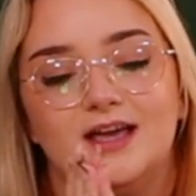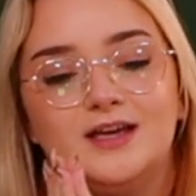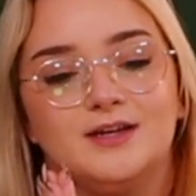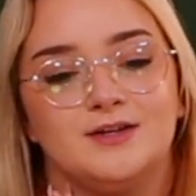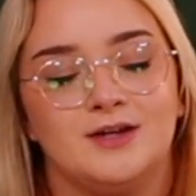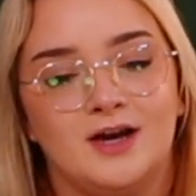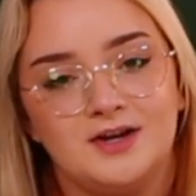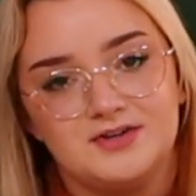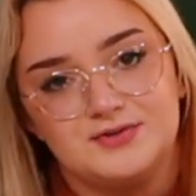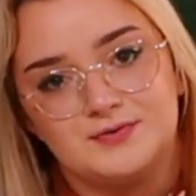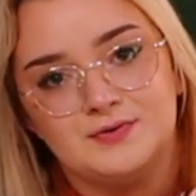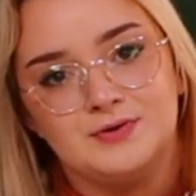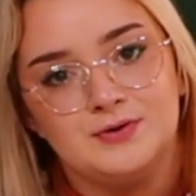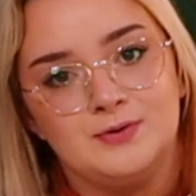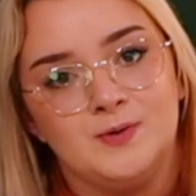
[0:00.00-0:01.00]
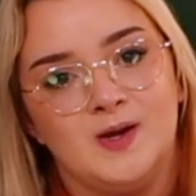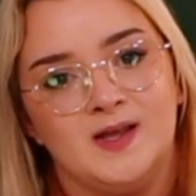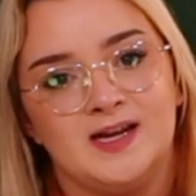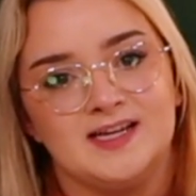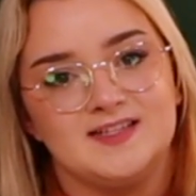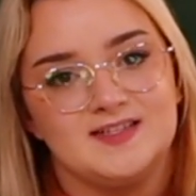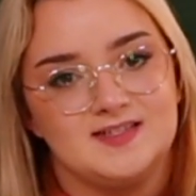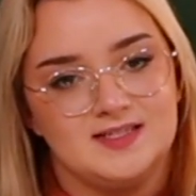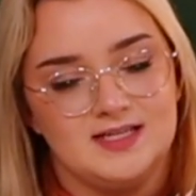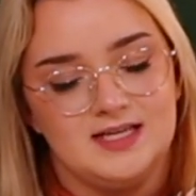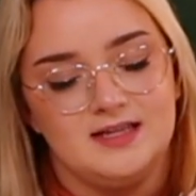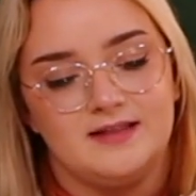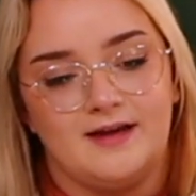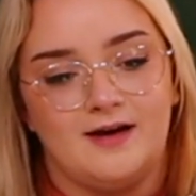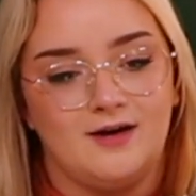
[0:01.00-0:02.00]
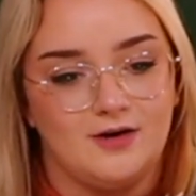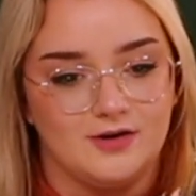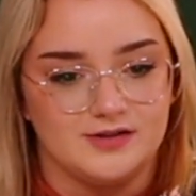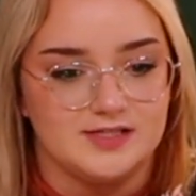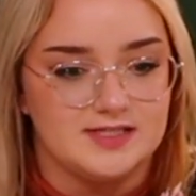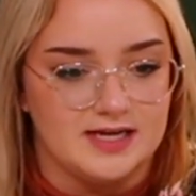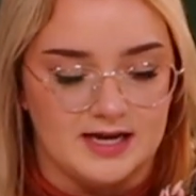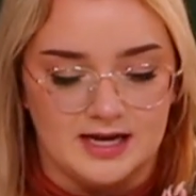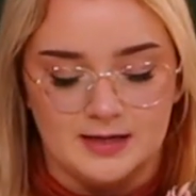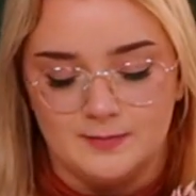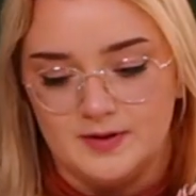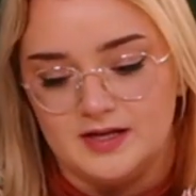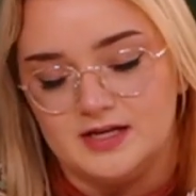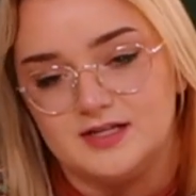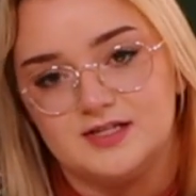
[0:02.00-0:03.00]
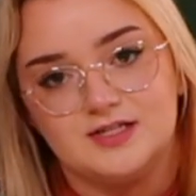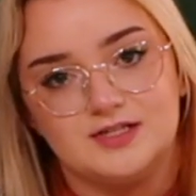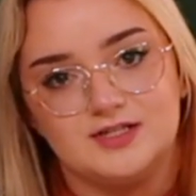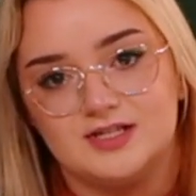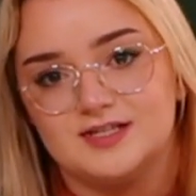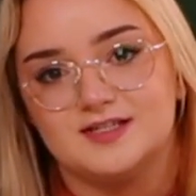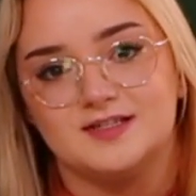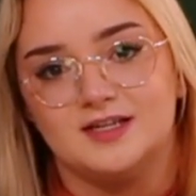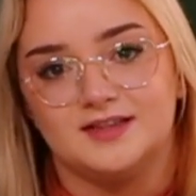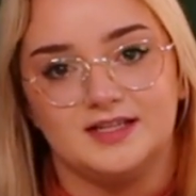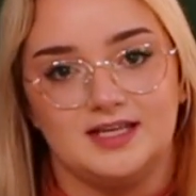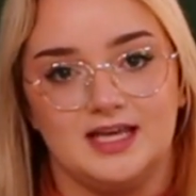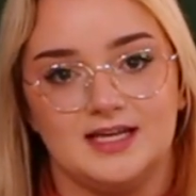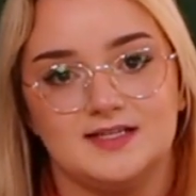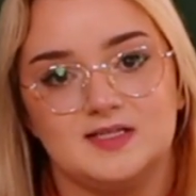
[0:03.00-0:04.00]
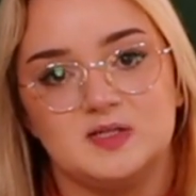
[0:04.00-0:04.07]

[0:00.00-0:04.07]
not true, and I see that all the time, and it's just not the case.